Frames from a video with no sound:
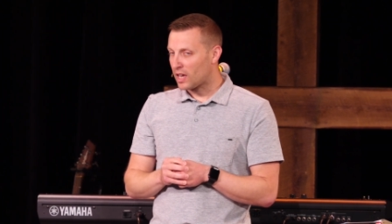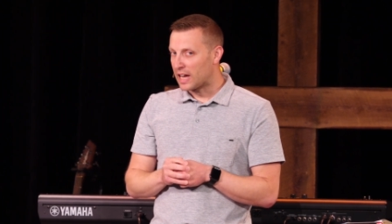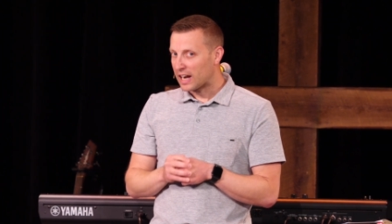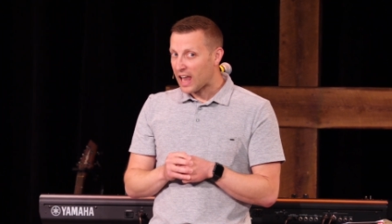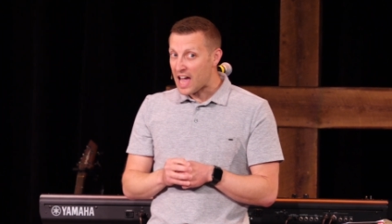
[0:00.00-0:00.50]

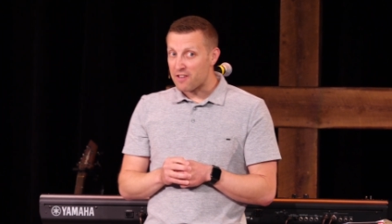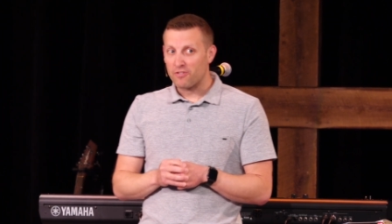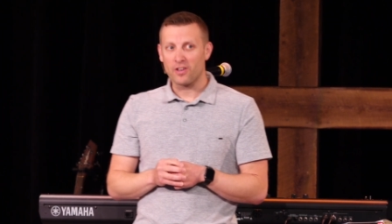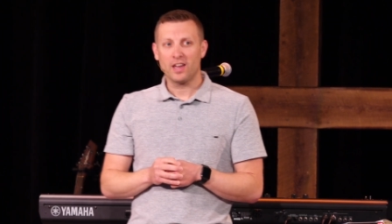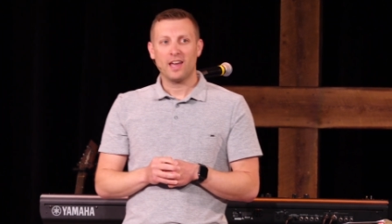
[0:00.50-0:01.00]
And
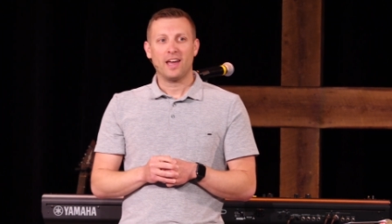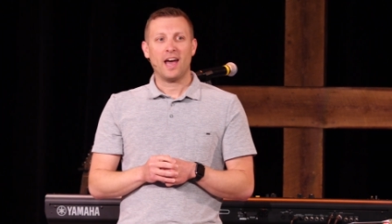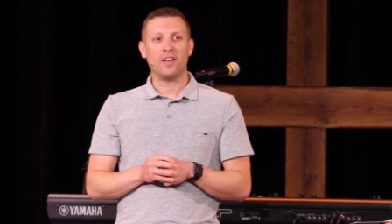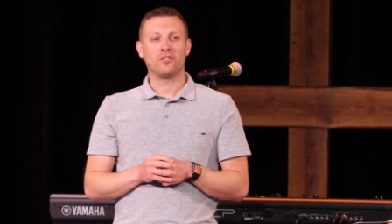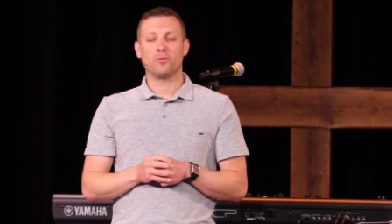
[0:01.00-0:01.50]
life
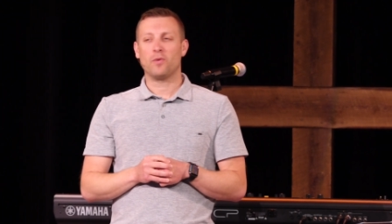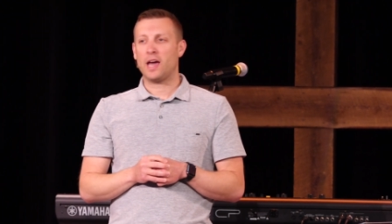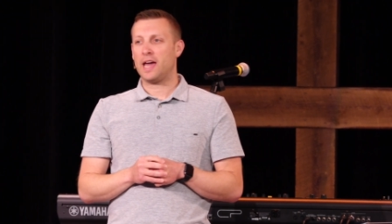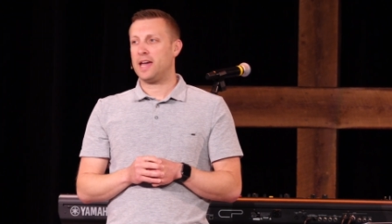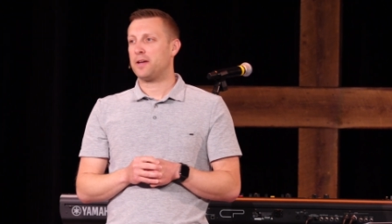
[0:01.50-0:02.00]
has a
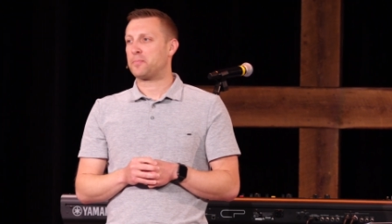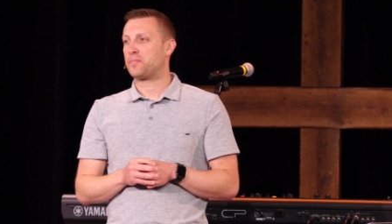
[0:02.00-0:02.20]
way